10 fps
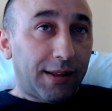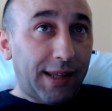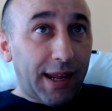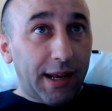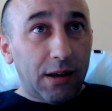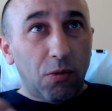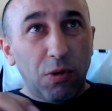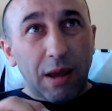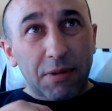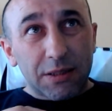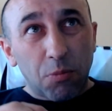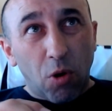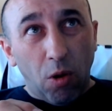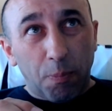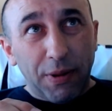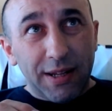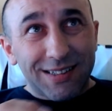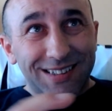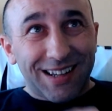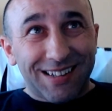Then we have a small
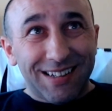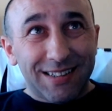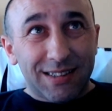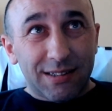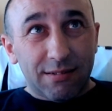piece that is